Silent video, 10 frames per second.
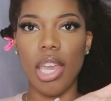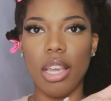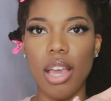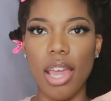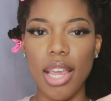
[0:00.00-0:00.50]

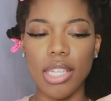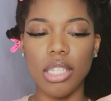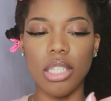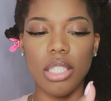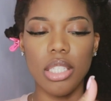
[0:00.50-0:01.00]
It kind of
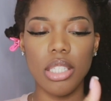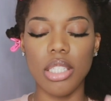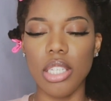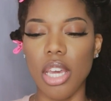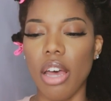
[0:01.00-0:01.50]
has a
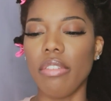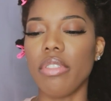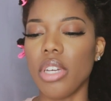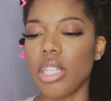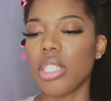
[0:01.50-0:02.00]
consistency
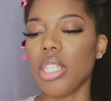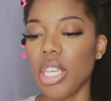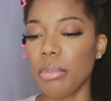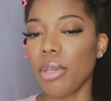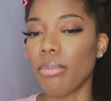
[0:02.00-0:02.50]
of the
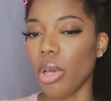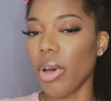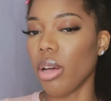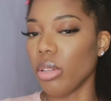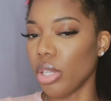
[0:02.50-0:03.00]
Sleek Me
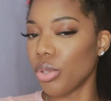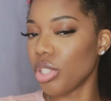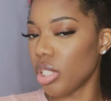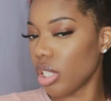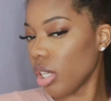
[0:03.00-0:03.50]
Blowout
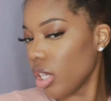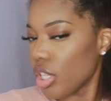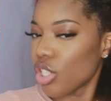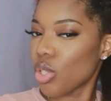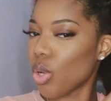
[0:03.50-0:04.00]
Lotion,
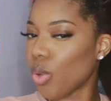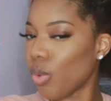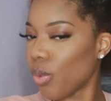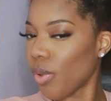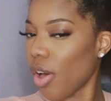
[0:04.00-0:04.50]

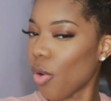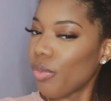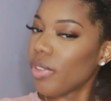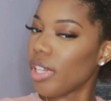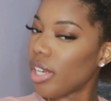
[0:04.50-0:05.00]
so
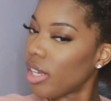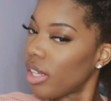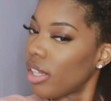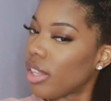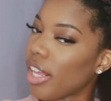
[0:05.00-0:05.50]

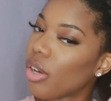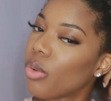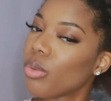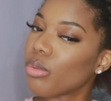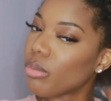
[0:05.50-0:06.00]
hopefully they
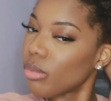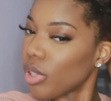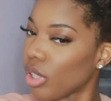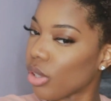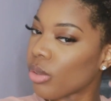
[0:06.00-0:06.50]
don't,
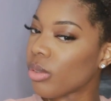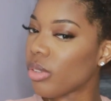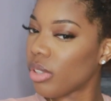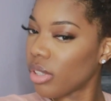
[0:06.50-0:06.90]
you know,